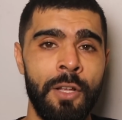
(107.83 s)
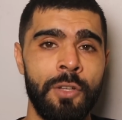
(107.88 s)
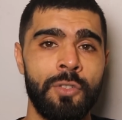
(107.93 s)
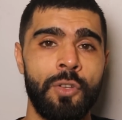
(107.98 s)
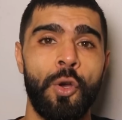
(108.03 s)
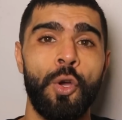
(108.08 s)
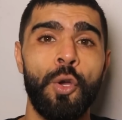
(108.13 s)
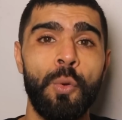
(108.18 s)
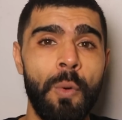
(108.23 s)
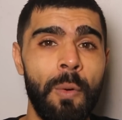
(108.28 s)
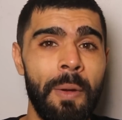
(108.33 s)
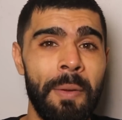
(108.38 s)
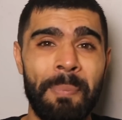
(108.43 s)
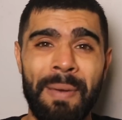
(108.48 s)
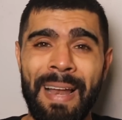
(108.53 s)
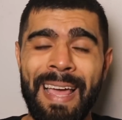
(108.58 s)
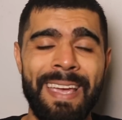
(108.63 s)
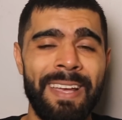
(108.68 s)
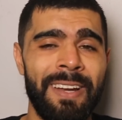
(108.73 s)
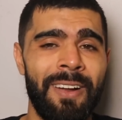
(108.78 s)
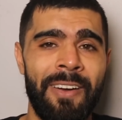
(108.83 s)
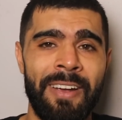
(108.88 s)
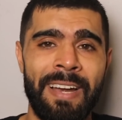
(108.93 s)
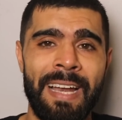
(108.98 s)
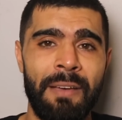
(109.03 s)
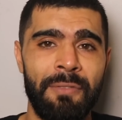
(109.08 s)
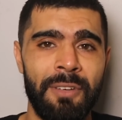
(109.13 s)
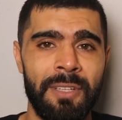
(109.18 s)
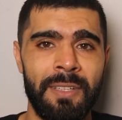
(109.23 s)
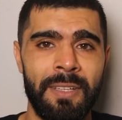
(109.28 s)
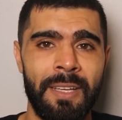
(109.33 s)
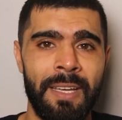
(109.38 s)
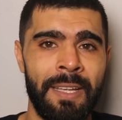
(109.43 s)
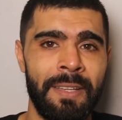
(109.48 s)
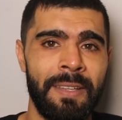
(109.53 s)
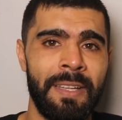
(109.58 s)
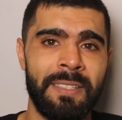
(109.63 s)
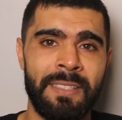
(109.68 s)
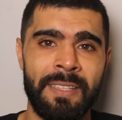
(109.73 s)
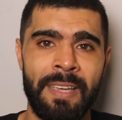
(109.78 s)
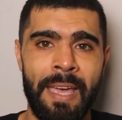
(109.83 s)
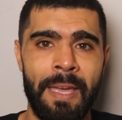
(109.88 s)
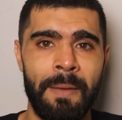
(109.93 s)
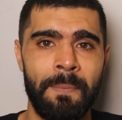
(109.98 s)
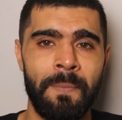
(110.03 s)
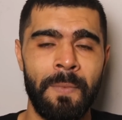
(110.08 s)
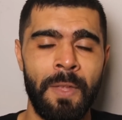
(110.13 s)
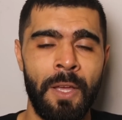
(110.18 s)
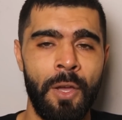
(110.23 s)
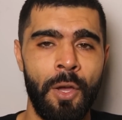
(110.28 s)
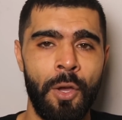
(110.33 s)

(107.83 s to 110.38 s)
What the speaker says: So who will we play in our 11 in this game?